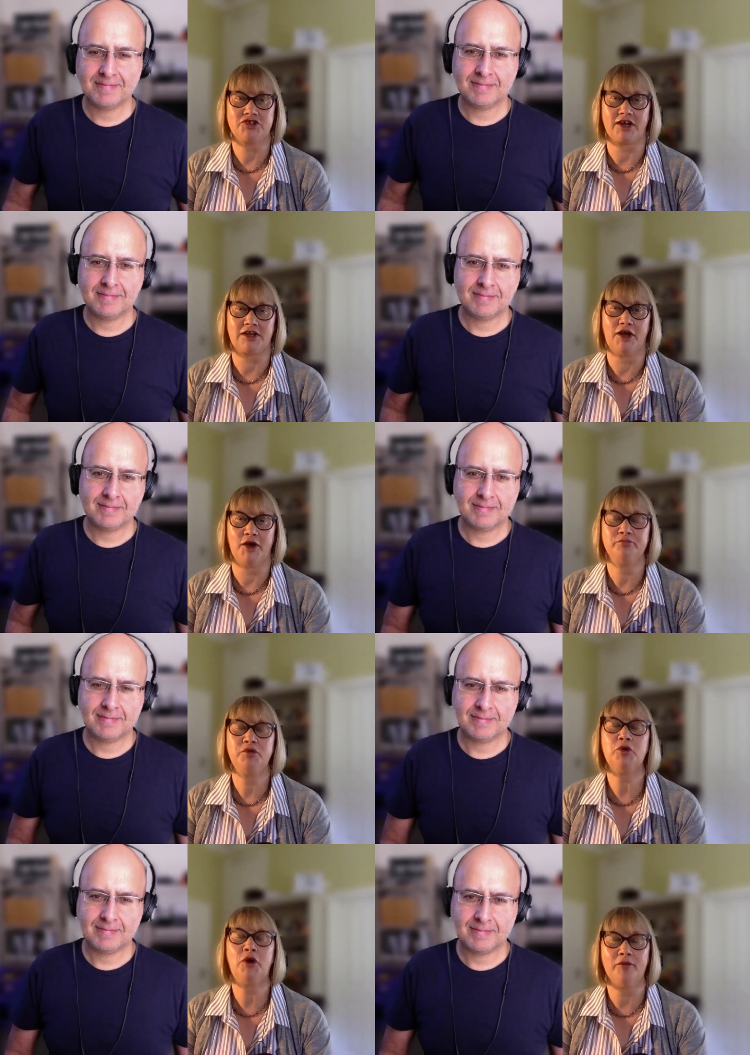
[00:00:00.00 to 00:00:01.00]
Speaker 1: gentler,
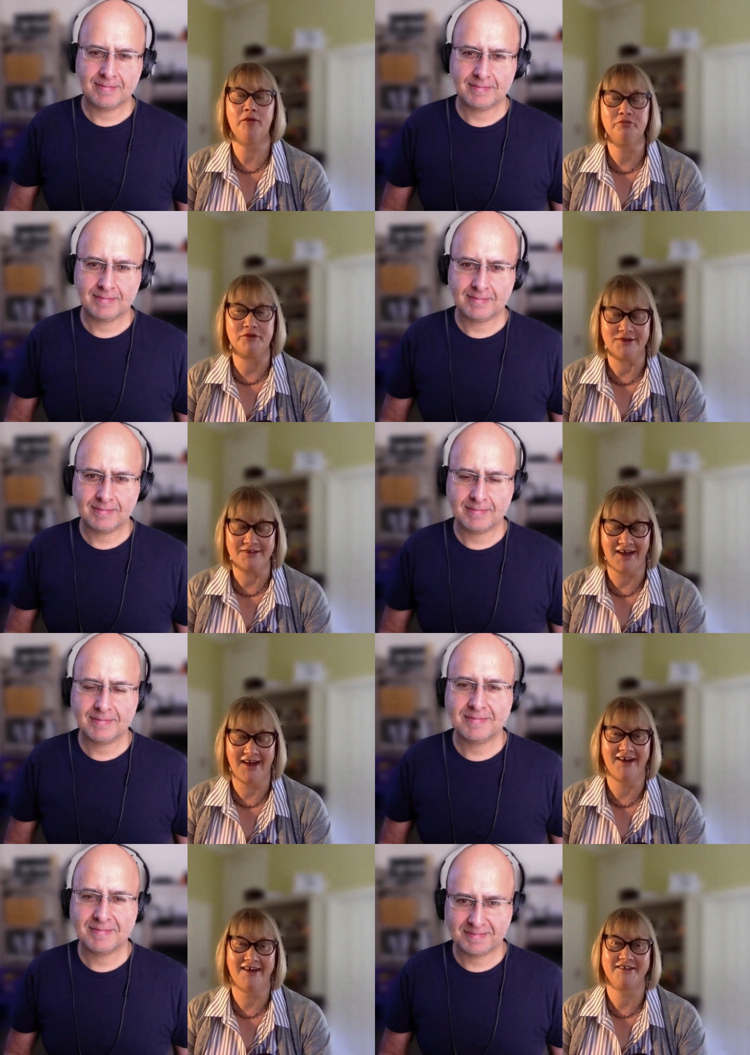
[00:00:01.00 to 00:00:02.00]
more humble,
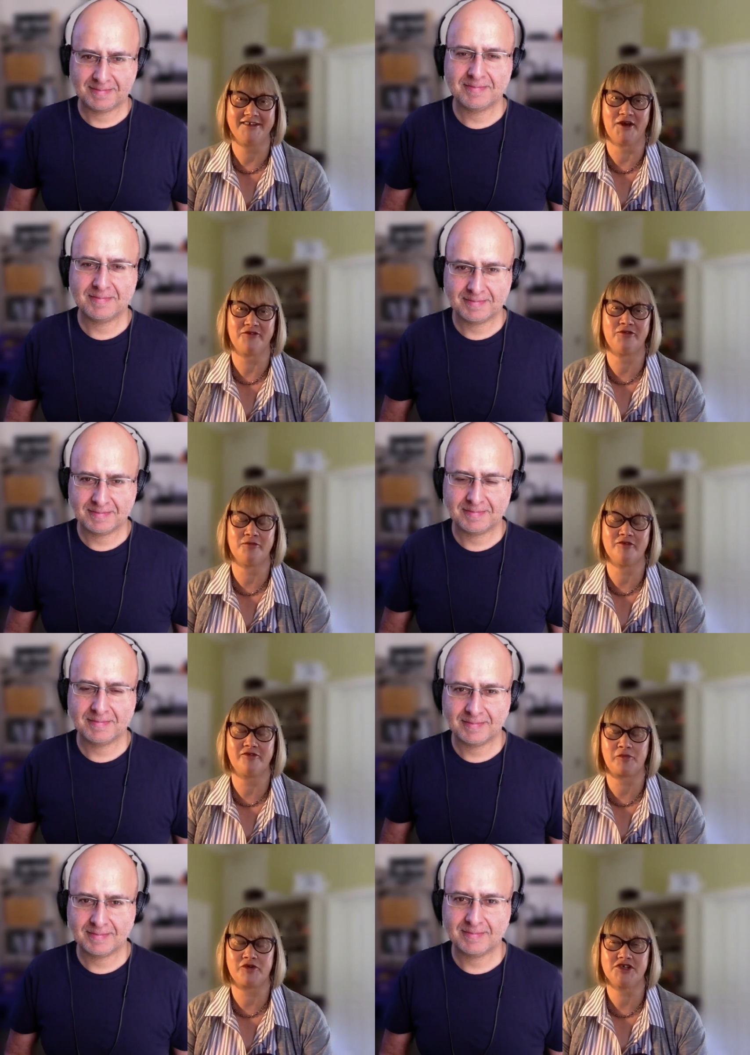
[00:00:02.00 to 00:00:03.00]
uh, you know, form of
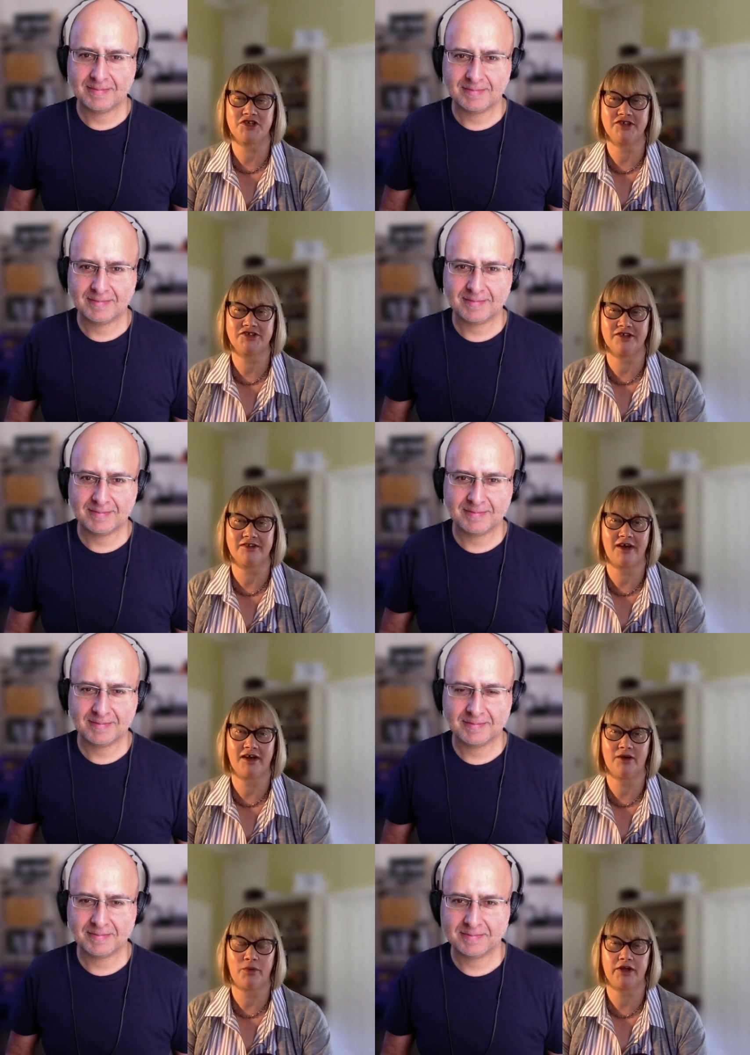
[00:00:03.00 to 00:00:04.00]
appreciation
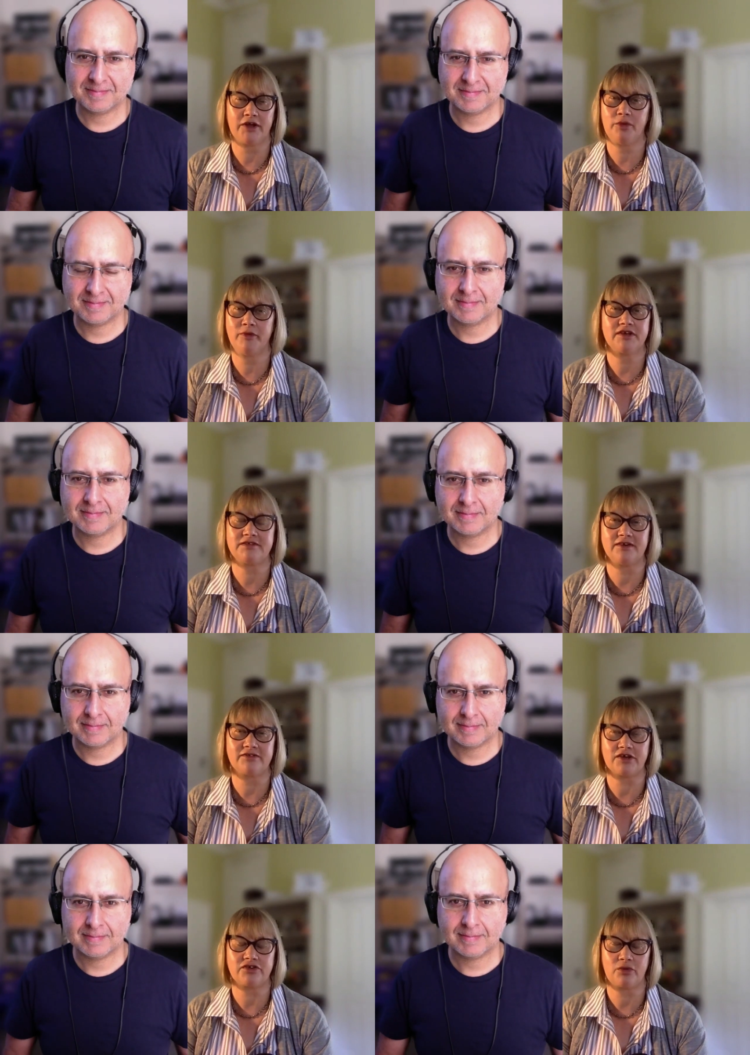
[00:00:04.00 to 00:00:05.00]
uh, where humility
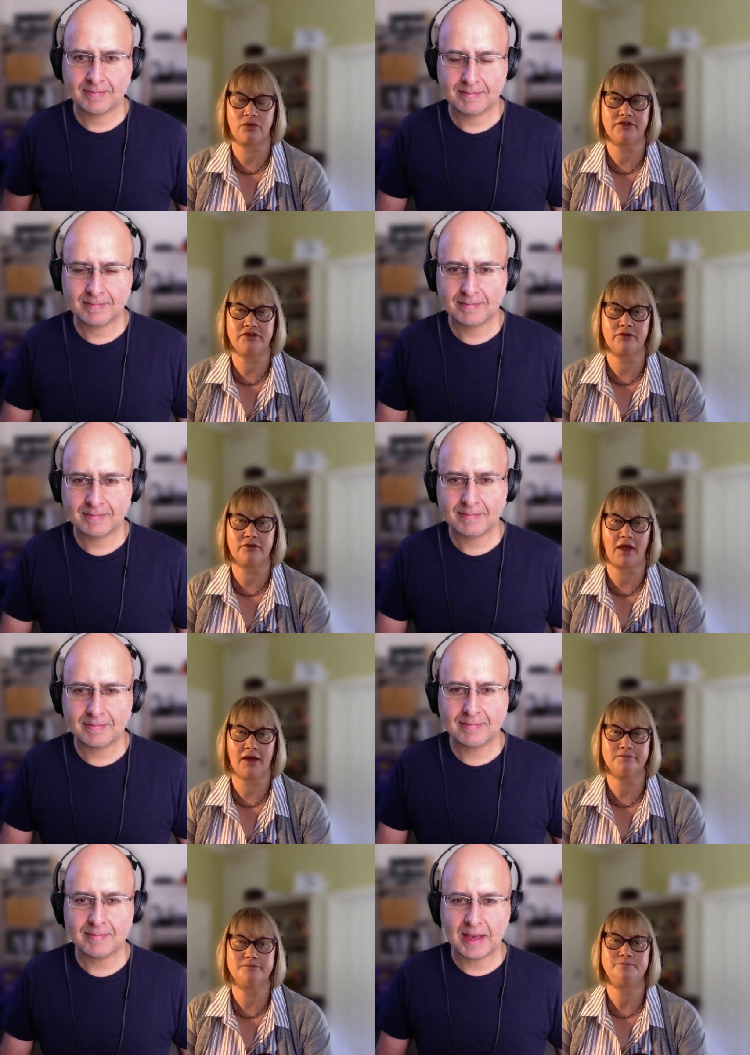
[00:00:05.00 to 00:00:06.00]
is actually the way to doing
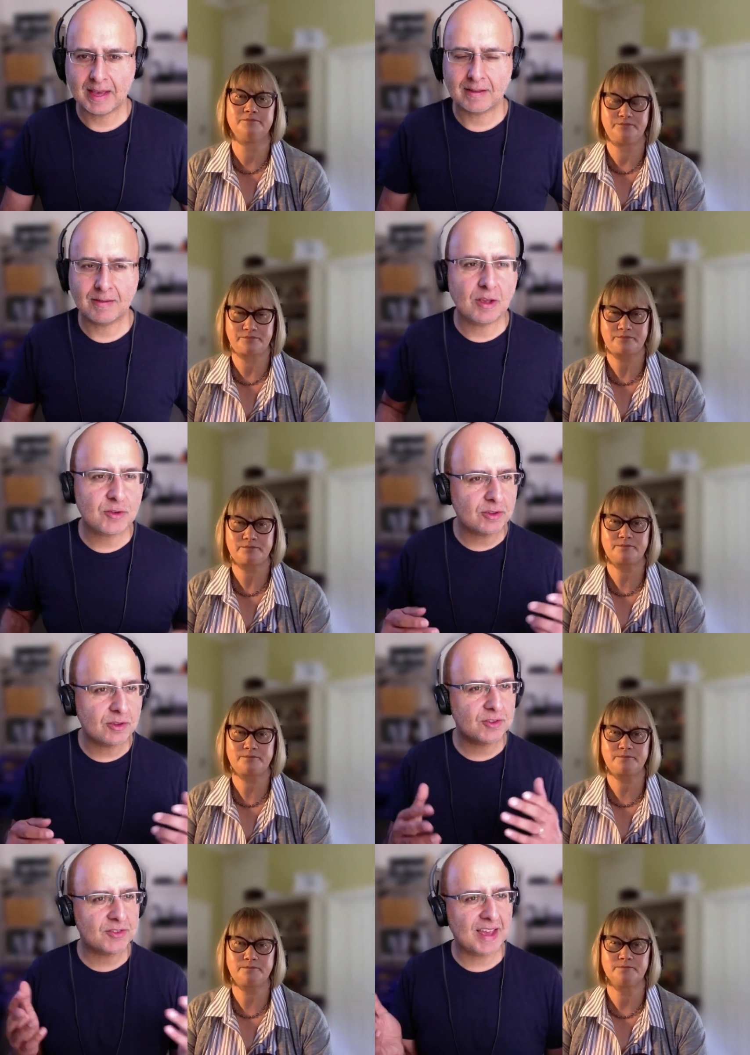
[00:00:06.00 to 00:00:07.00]
that.
Speaker 2: Yeah, and that's
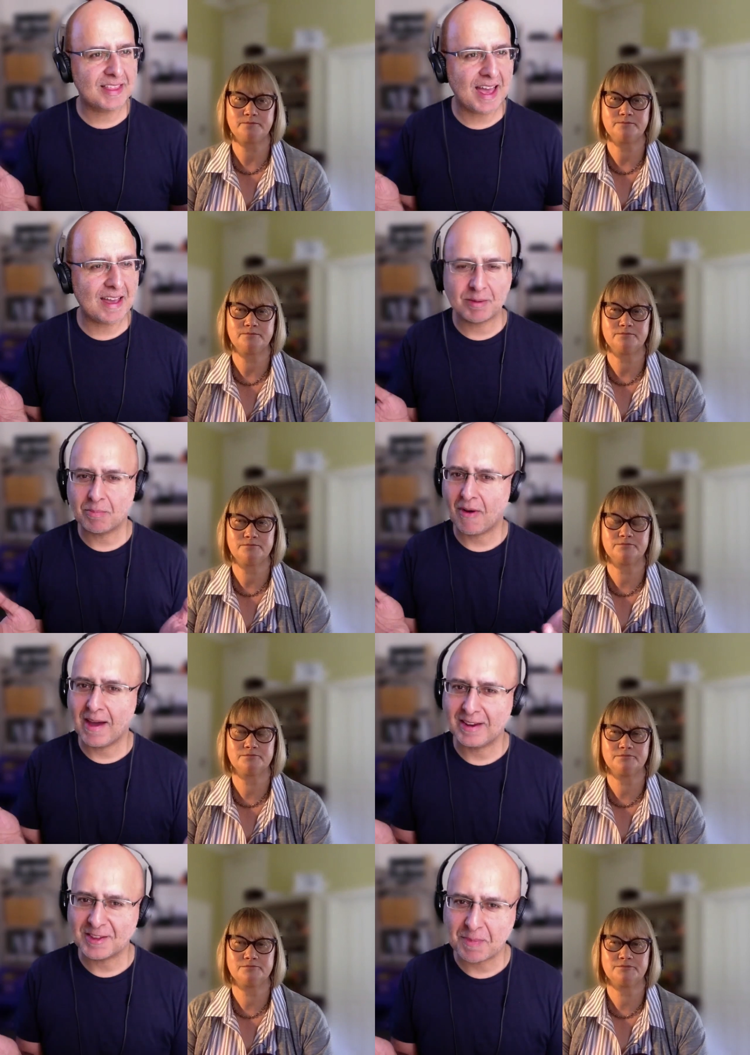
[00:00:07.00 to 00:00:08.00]
not to say that having
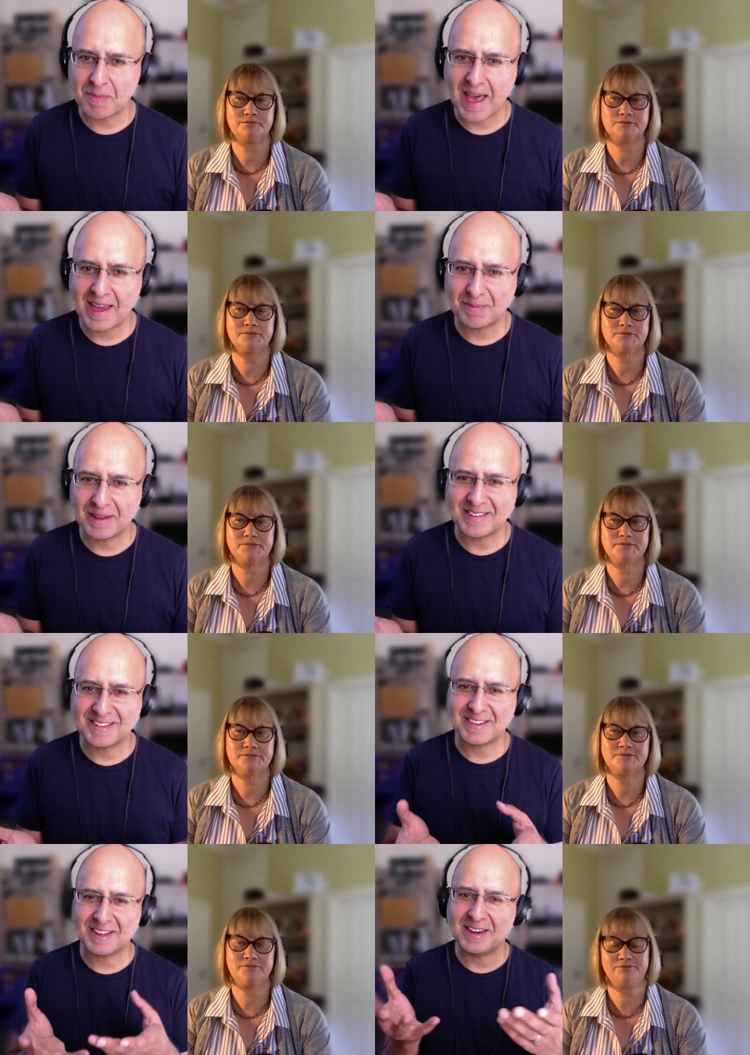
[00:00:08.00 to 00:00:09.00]
pride is bad, but
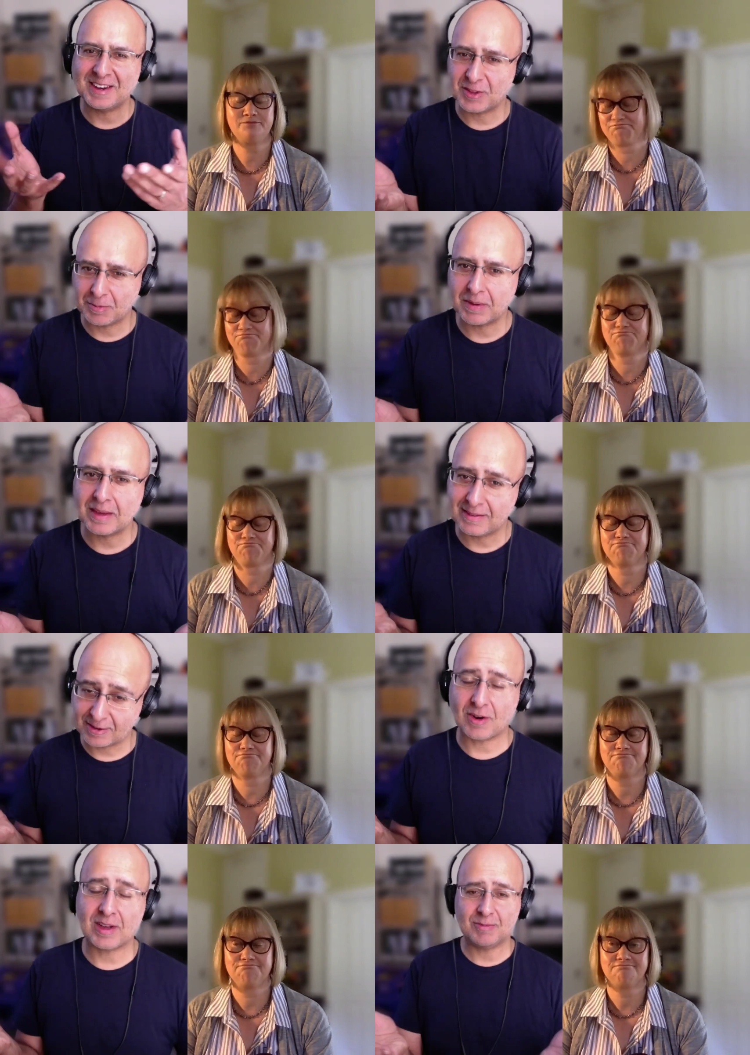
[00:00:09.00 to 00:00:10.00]
it uh, needs to be
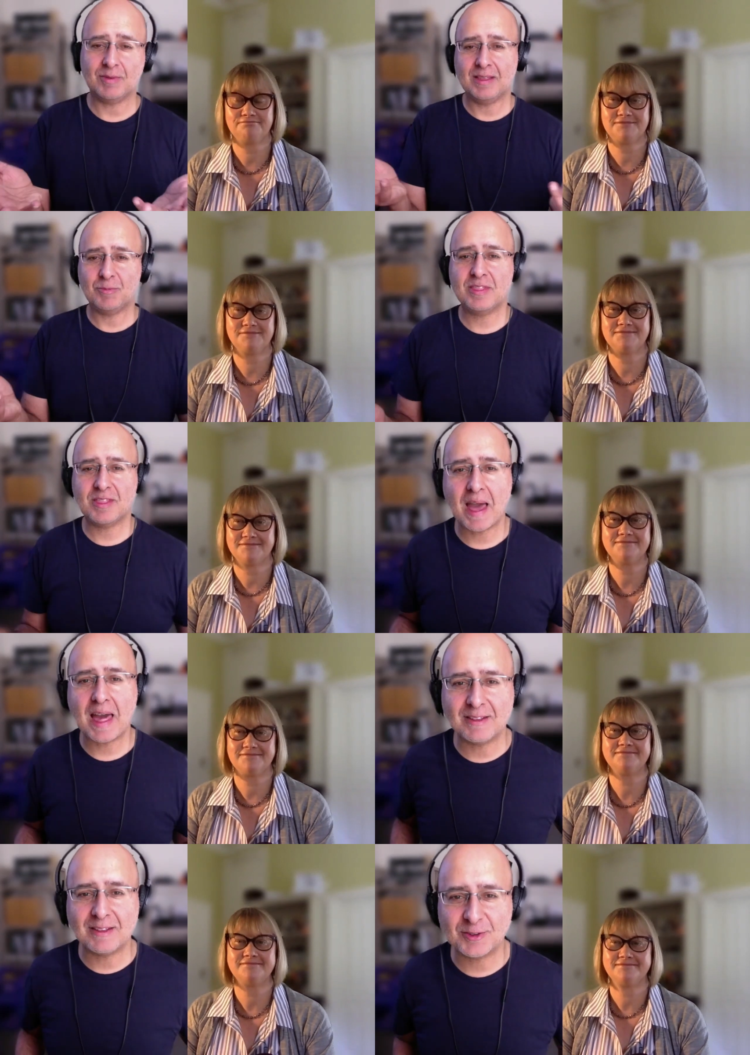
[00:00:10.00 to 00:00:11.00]
struck with, with the
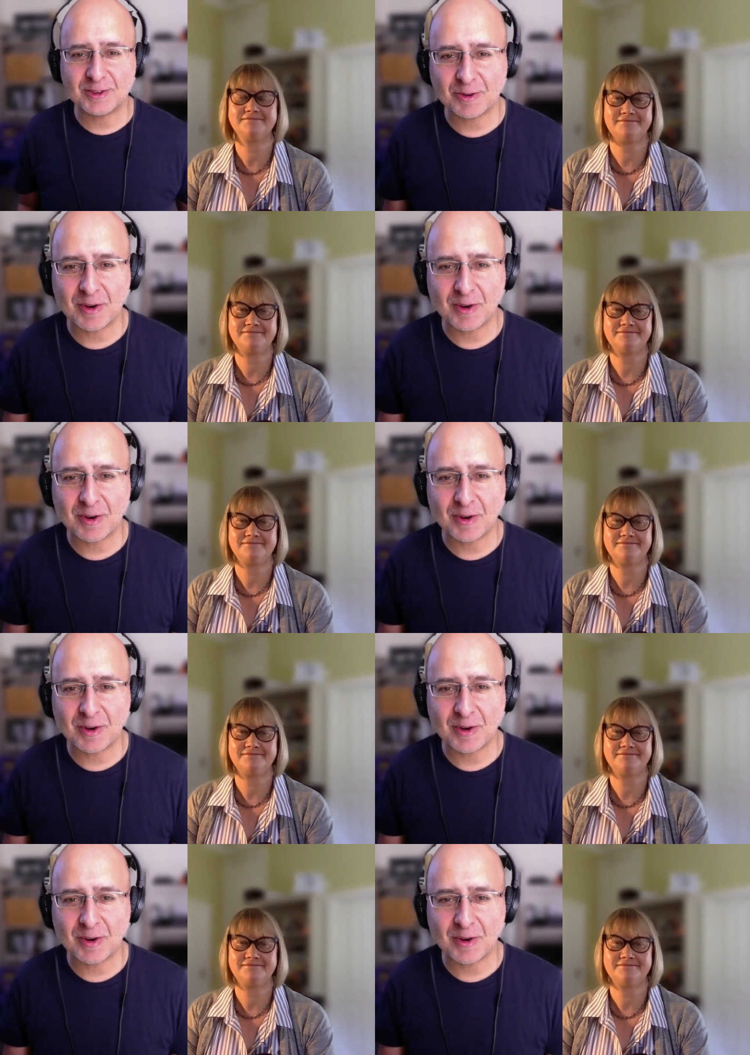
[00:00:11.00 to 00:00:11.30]
balance of